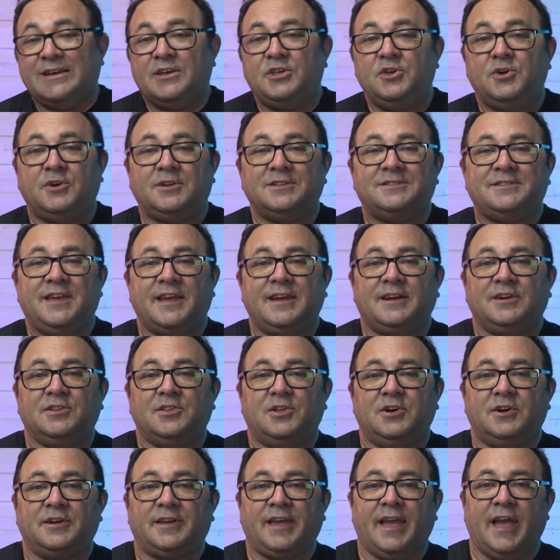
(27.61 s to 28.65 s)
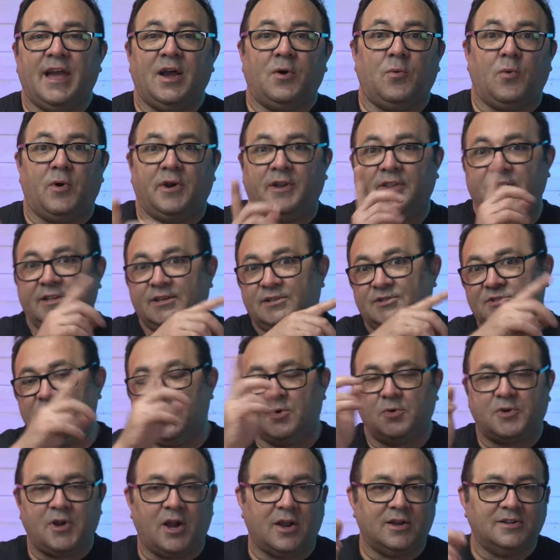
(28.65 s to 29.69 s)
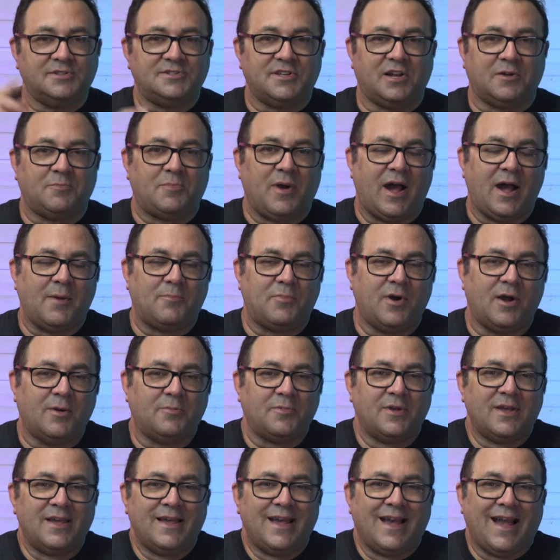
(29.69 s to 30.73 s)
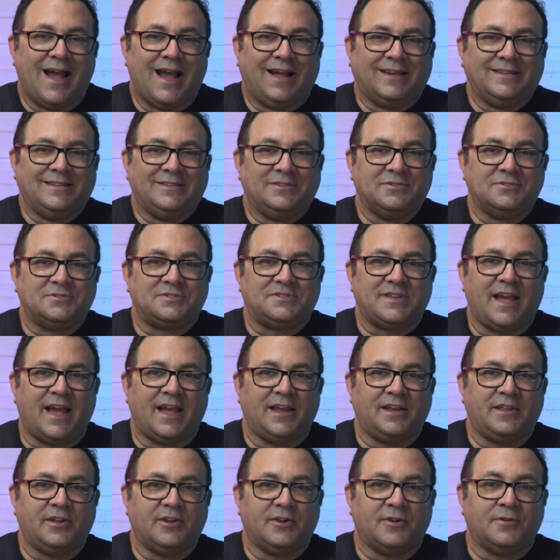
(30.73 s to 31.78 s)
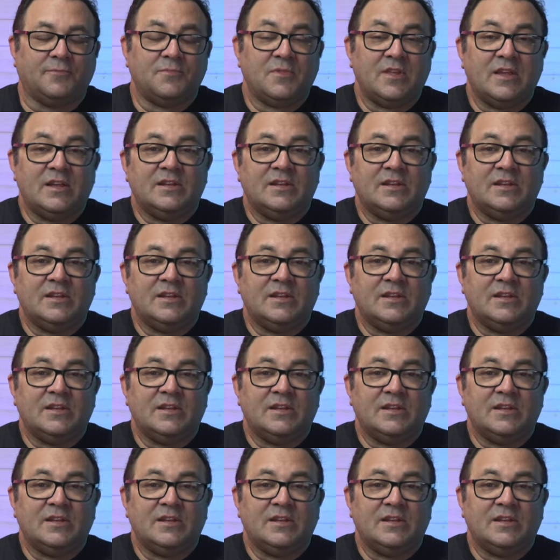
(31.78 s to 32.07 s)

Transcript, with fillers: you can take a look at one of these note cards that'll pop up on either side here.